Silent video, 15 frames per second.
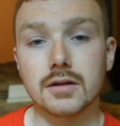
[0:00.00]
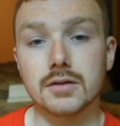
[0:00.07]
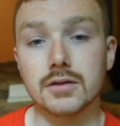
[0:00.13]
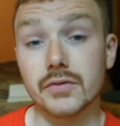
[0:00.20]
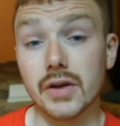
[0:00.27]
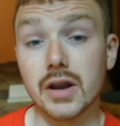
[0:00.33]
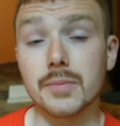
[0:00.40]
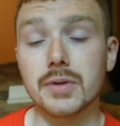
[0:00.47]

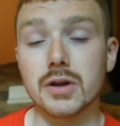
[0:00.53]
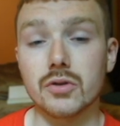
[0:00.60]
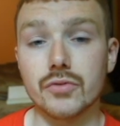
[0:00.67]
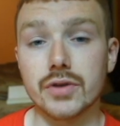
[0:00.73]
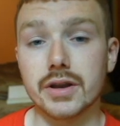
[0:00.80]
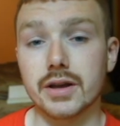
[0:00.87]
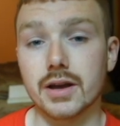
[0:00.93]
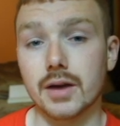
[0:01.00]
Developing a
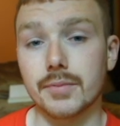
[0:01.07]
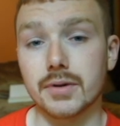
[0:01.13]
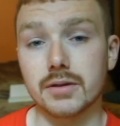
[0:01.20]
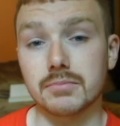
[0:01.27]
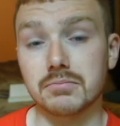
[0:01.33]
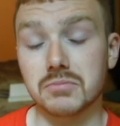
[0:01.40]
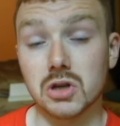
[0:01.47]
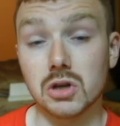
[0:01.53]
reading
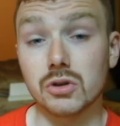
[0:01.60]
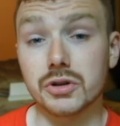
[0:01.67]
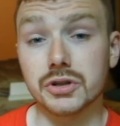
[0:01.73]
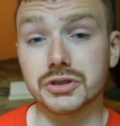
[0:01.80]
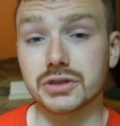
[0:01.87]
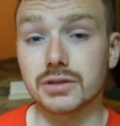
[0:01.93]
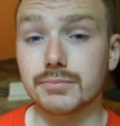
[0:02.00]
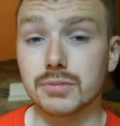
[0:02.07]
habit can look
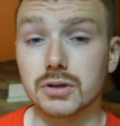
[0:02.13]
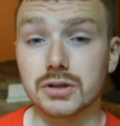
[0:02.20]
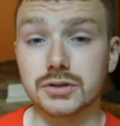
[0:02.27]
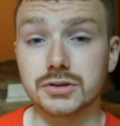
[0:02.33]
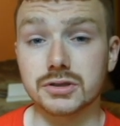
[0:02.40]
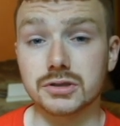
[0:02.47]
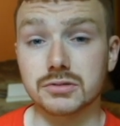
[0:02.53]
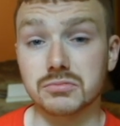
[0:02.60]
as simple
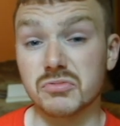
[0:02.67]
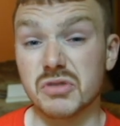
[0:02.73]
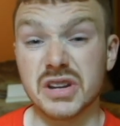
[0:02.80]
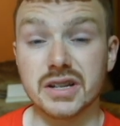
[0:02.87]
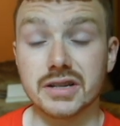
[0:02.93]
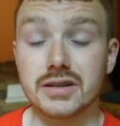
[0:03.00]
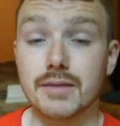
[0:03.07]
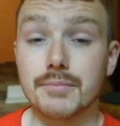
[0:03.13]
as
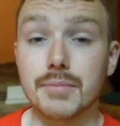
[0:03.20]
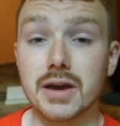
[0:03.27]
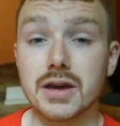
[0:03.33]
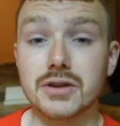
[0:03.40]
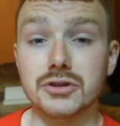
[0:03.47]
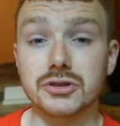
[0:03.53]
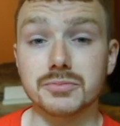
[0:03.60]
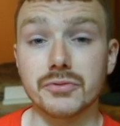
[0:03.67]
reading 10
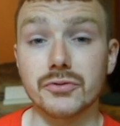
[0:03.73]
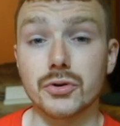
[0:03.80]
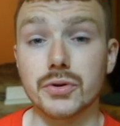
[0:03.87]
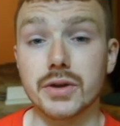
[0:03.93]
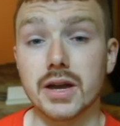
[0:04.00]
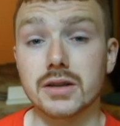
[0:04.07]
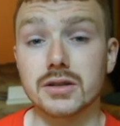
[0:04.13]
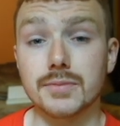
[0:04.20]
pages before
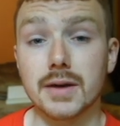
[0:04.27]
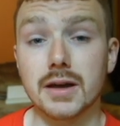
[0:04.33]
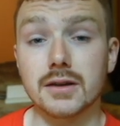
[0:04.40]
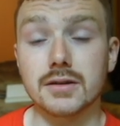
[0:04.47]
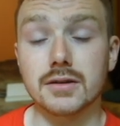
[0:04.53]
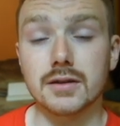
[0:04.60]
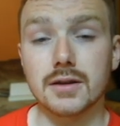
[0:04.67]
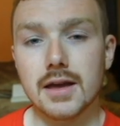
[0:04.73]
you get into
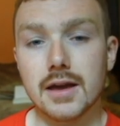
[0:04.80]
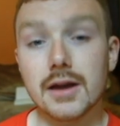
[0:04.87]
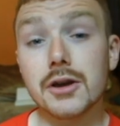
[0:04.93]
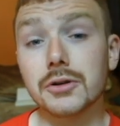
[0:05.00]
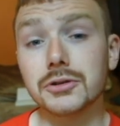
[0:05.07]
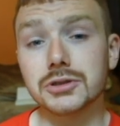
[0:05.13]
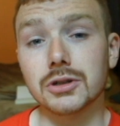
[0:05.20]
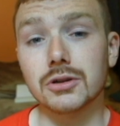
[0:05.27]
bed. It
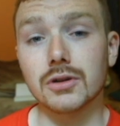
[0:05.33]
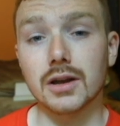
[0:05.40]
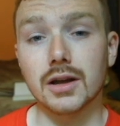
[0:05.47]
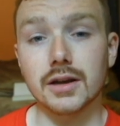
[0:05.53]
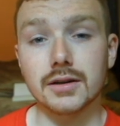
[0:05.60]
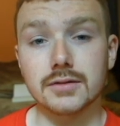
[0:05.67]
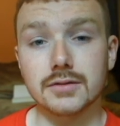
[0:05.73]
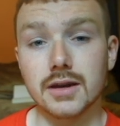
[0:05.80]
could also look
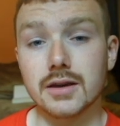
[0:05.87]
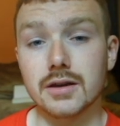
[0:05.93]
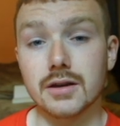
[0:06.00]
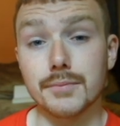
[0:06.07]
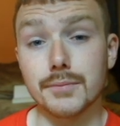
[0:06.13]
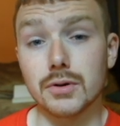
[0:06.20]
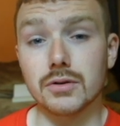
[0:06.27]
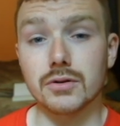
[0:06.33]
like taking
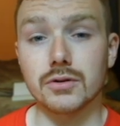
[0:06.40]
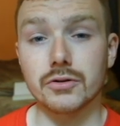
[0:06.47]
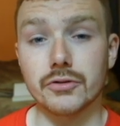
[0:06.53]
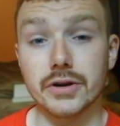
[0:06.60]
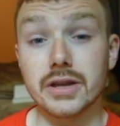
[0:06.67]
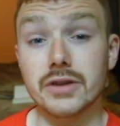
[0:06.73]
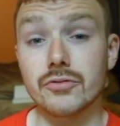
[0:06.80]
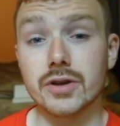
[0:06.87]
a book or
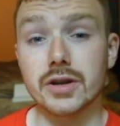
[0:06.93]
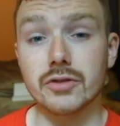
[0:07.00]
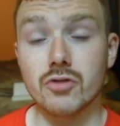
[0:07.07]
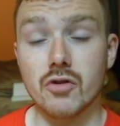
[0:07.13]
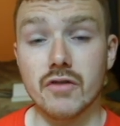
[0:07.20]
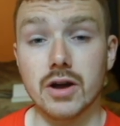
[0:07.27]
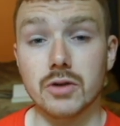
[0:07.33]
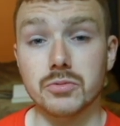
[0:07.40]
an
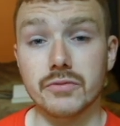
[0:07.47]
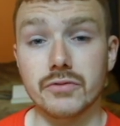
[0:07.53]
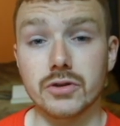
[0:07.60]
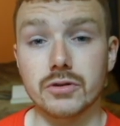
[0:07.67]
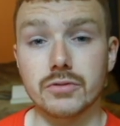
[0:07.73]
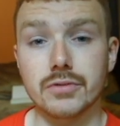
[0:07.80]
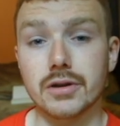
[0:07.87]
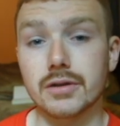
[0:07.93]
e-reader around with
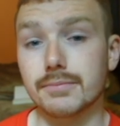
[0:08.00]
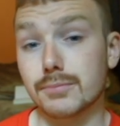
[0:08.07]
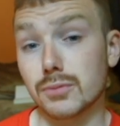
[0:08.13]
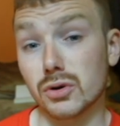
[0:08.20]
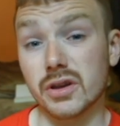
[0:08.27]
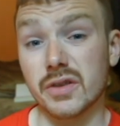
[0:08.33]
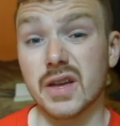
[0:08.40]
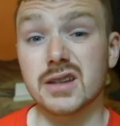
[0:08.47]
you and
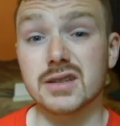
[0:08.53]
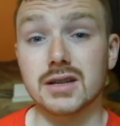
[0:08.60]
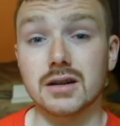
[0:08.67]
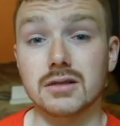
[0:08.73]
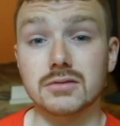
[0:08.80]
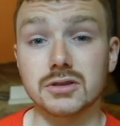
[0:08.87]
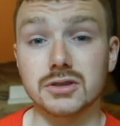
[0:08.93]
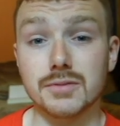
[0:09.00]
pulling that
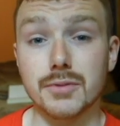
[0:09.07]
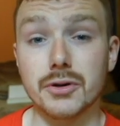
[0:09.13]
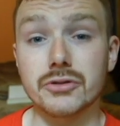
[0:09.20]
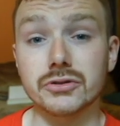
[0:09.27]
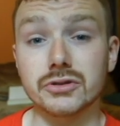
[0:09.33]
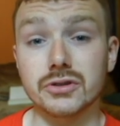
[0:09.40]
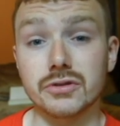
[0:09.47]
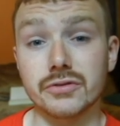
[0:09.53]
out as
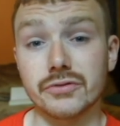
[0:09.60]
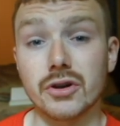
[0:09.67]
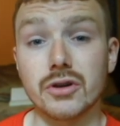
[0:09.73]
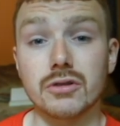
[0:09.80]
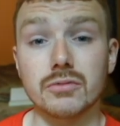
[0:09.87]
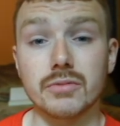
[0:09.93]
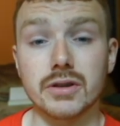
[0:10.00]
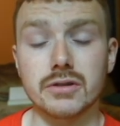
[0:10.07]
opposed to your
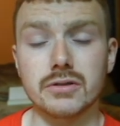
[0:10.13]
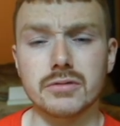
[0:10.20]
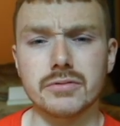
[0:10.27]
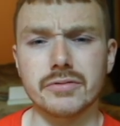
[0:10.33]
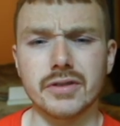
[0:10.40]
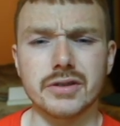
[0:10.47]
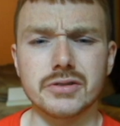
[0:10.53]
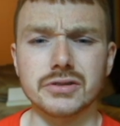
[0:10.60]
phone when you
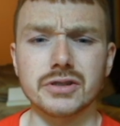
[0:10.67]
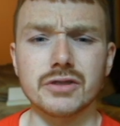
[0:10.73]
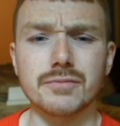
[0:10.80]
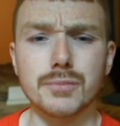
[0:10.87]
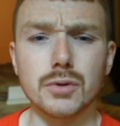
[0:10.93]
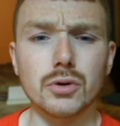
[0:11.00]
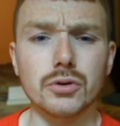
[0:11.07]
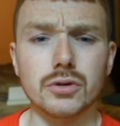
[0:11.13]
find
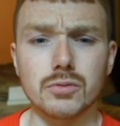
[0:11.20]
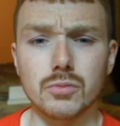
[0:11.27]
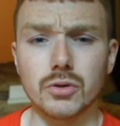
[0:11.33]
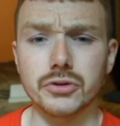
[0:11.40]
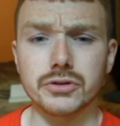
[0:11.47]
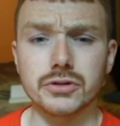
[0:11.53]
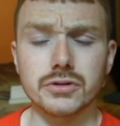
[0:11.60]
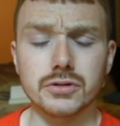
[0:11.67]
yourself bored and
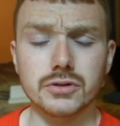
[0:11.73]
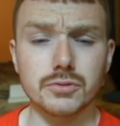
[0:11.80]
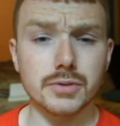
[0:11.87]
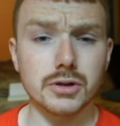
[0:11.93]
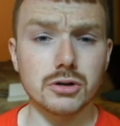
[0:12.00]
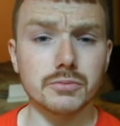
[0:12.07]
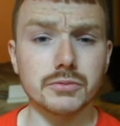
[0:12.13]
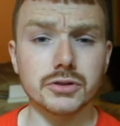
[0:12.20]
wanting to
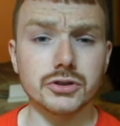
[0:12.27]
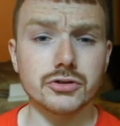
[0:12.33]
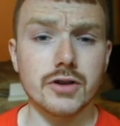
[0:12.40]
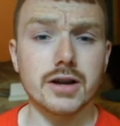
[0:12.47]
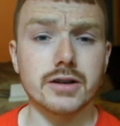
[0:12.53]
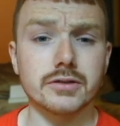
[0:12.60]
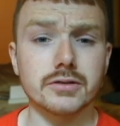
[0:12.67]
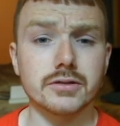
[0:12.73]
become
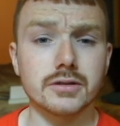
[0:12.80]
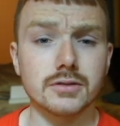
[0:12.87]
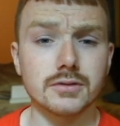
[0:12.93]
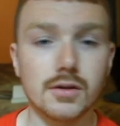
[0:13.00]
distracted.